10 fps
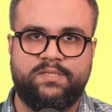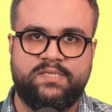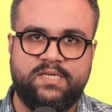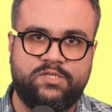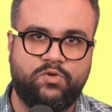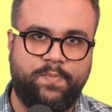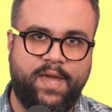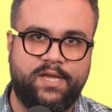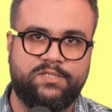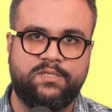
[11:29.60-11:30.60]
sees your
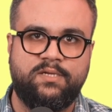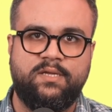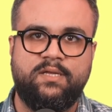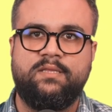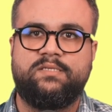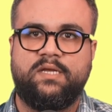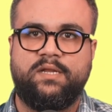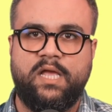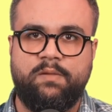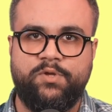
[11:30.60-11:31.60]
page. This can
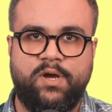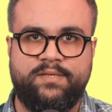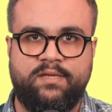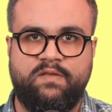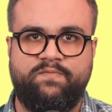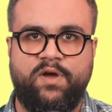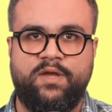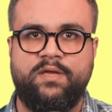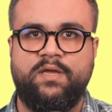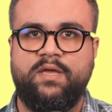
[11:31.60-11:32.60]
help you identify
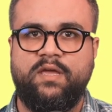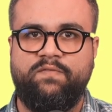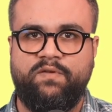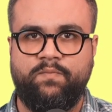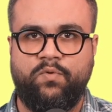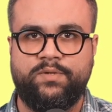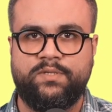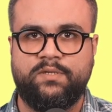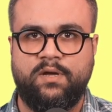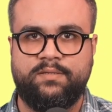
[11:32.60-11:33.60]
if
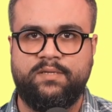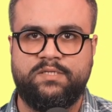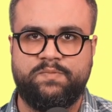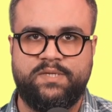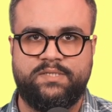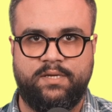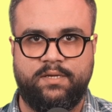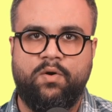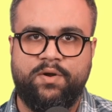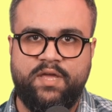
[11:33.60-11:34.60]
important content is missing
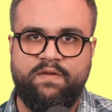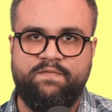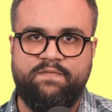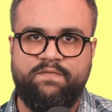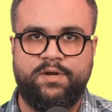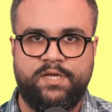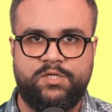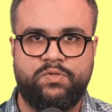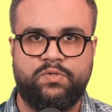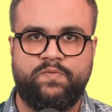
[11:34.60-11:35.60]
or if there are
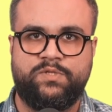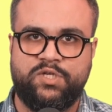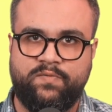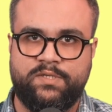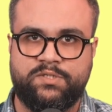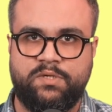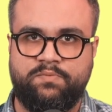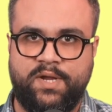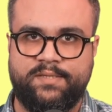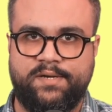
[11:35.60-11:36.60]
issues with JavaScript
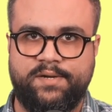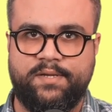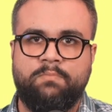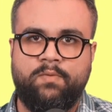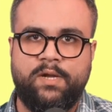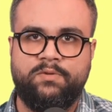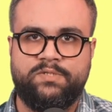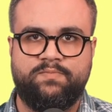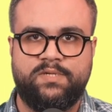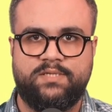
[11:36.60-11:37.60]
rendering. Mobile
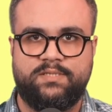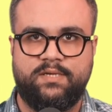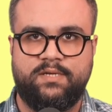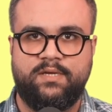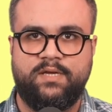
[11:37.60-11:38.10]
usability.